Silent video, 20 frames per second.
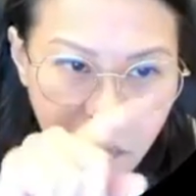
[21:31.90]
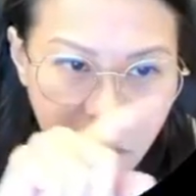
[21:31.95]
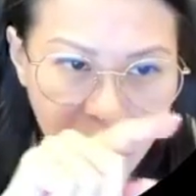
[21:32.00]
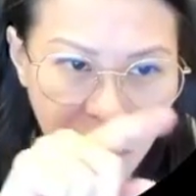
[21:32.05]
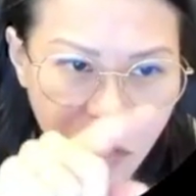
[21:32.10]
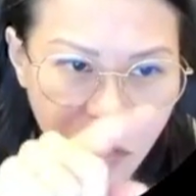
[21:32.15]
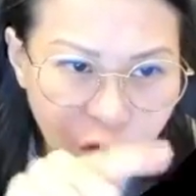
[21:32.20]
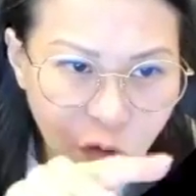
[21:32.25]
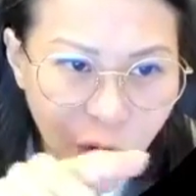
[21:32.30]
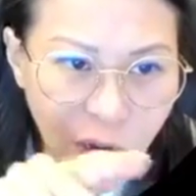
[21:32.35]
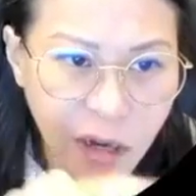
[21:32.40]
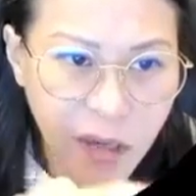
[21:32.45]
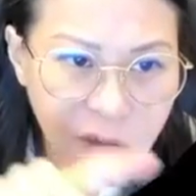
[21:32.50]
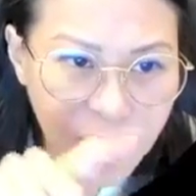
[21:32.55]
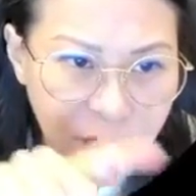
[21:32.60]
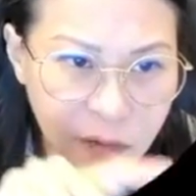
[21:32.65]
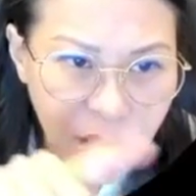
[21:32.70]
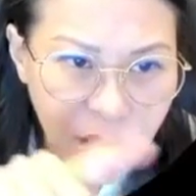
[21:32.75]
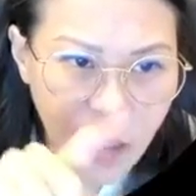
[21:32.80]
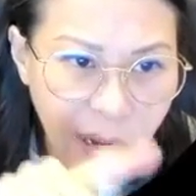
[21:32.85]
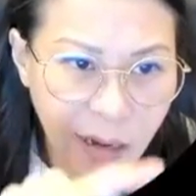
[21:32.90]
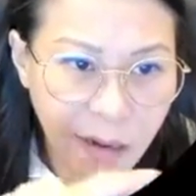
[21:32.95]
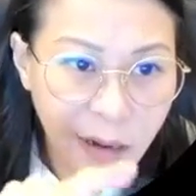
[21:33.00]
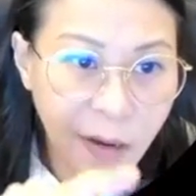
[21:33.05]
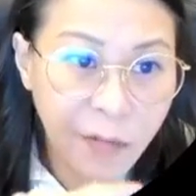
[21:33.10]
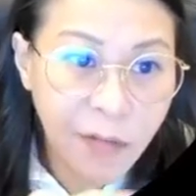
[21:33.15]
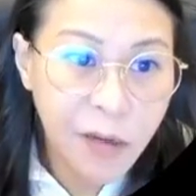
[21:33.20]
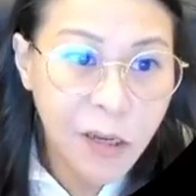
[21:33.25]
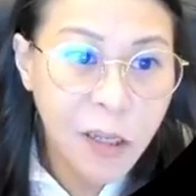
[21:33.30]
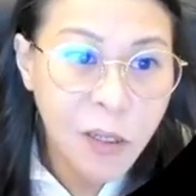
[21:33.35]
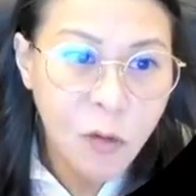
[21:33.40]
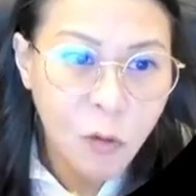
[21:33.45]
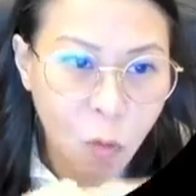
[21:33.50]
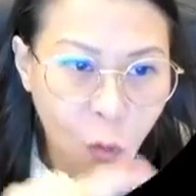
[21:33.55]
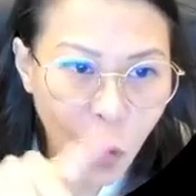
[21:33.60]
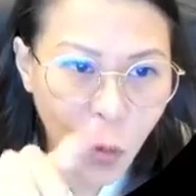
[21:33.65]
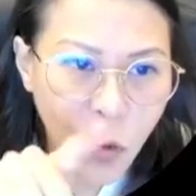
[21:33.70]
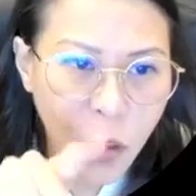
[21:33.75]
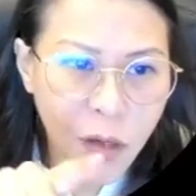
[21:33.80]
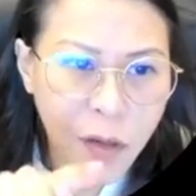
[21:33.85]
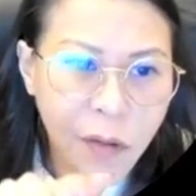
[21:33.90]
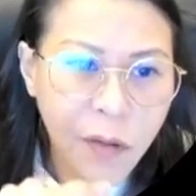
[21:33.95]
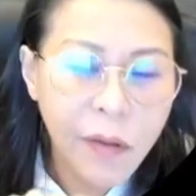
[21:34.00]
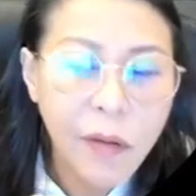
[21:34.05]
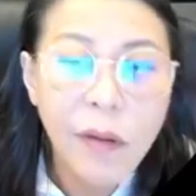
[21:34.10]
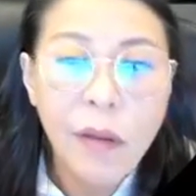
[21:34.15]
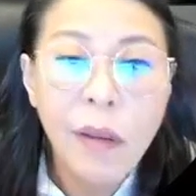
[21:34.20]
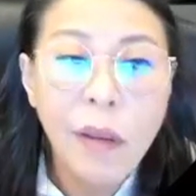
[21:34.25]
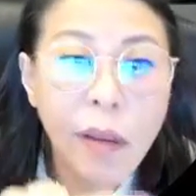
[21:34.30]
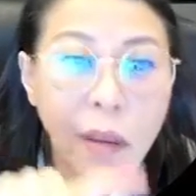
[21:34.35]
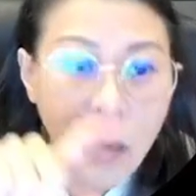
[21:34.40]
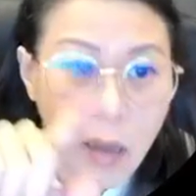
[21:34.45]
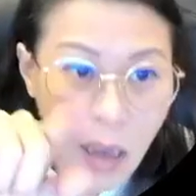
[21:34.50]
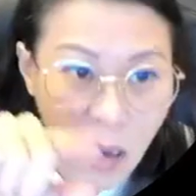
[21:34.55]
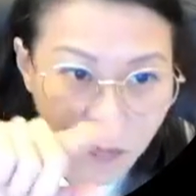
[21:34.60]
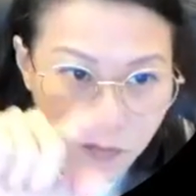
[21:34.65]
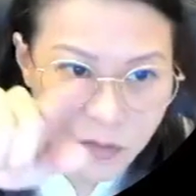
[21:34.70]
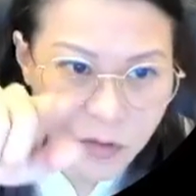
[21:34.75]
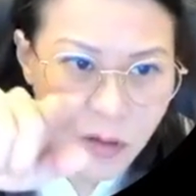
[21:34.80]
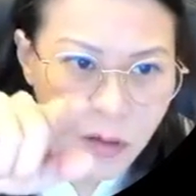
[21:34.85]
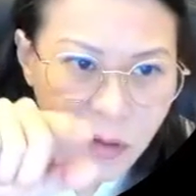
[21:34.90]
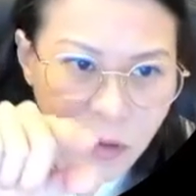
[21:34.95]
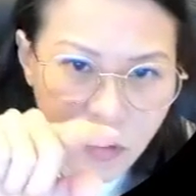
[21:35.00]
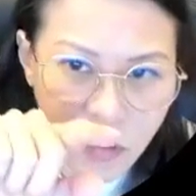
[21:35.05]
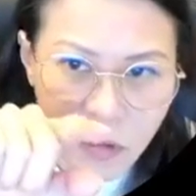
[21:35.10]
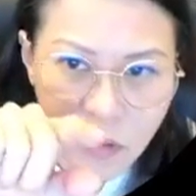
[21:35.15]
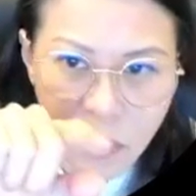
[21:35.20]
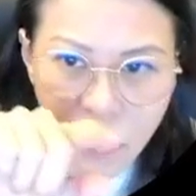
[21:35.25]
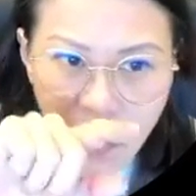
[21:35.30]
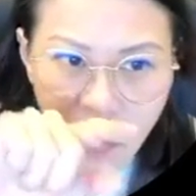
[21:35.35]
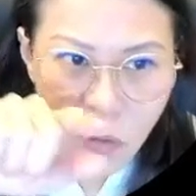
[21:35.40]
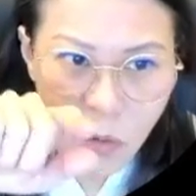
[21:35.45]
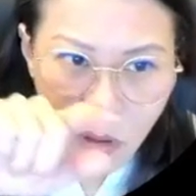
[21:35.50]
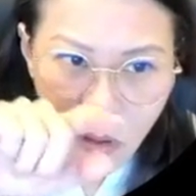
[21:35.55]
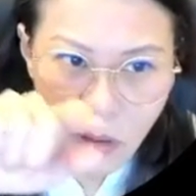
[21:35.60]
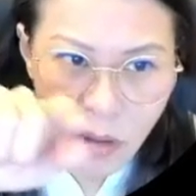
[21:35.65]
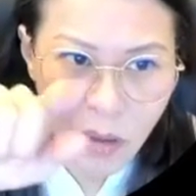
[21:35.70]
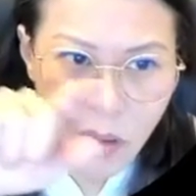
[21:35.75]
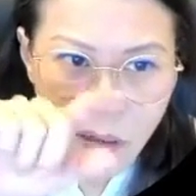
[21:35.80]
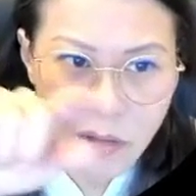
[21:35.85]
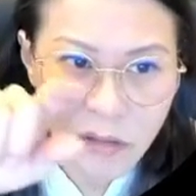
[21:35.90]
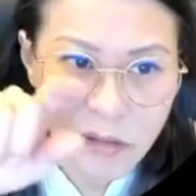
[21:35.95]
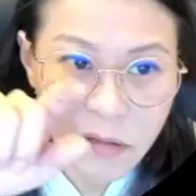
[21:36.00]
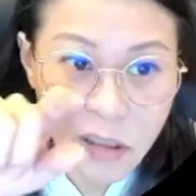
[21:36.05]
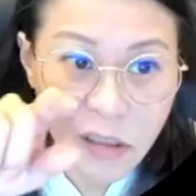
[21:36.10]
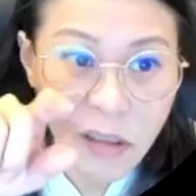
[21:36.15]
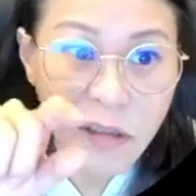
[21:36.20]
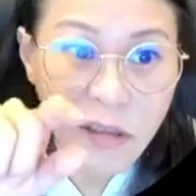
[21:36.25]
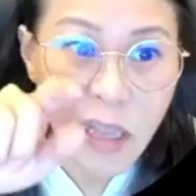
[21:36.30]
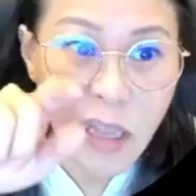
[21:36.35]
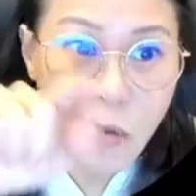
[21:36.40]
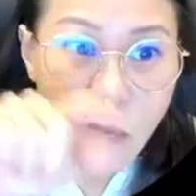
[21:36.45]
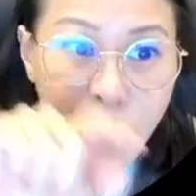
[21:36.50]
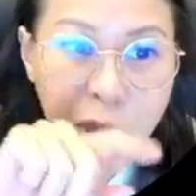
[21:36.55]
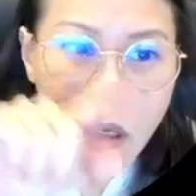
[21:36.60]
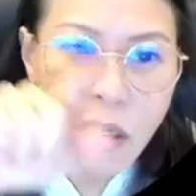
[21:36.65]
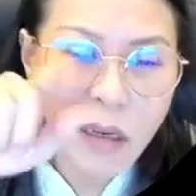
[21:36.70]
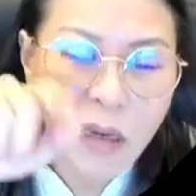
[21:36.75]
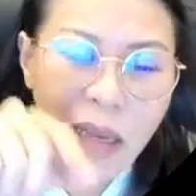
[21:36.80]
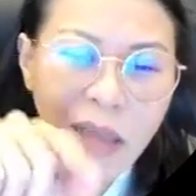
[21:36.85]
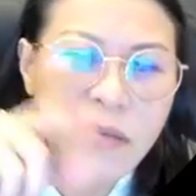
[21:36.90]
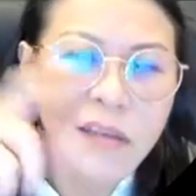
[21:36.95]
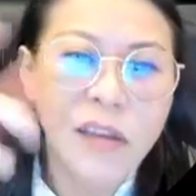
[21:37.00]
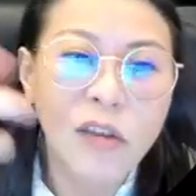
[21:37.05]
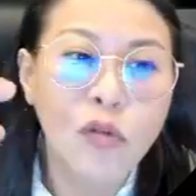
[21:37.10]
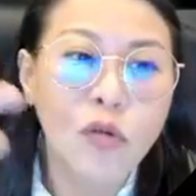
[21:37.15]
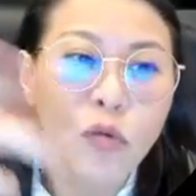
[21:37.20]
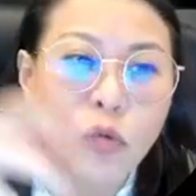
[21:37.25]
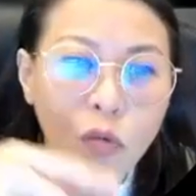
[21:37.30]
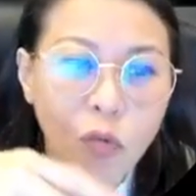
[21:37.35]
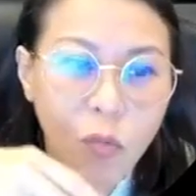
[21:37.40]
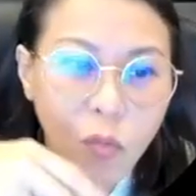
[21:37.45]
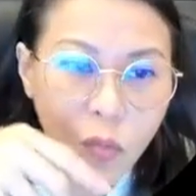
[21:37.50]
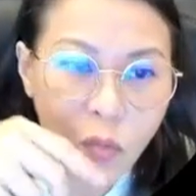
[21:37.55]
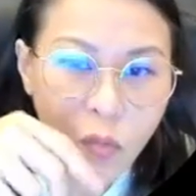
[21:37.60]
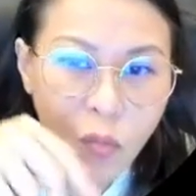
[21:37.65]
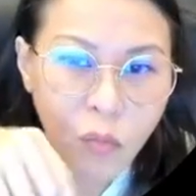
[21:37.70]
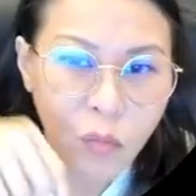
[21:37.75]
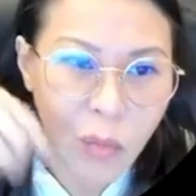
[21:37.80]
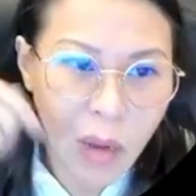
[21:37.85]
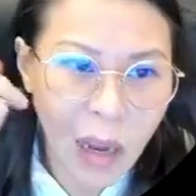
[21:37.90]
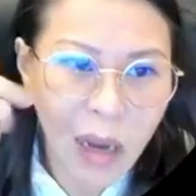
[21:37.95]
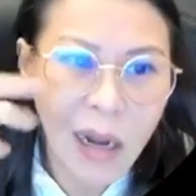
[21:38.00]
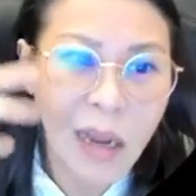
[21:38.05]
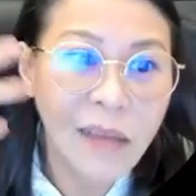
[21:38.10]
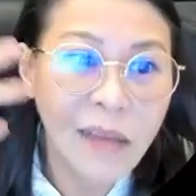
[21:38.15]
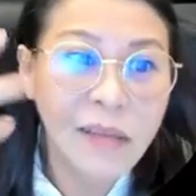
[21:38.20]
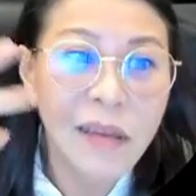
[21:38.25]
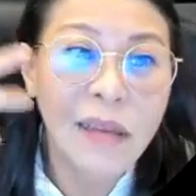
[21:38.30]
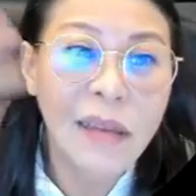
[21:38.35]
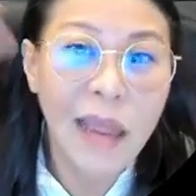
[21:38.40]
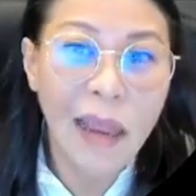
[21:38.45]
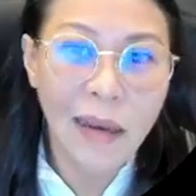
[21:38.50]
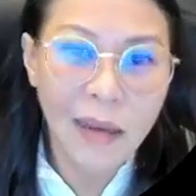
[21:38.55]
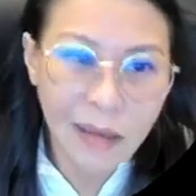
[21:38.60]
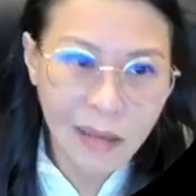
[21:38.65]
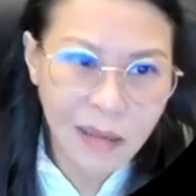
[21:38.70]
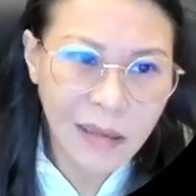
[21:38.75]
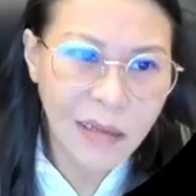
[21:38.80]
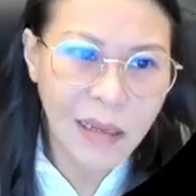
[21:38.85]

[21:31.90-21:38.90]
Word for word: the trend is like that already. You go in, after at a certain timing let's say you let's say that mm.